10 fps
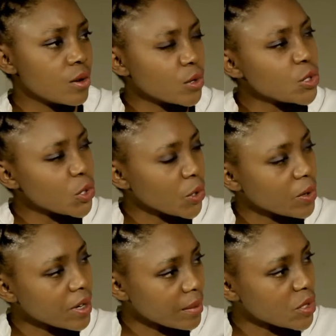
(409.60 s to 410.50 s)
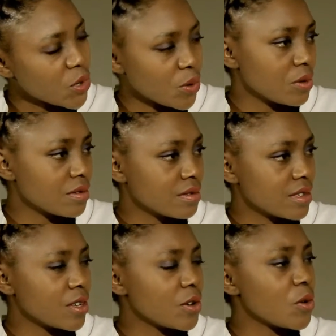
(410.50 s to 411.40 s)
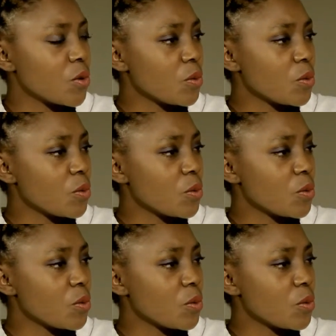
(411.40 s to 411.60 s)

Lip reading: Who do you look up to? You know,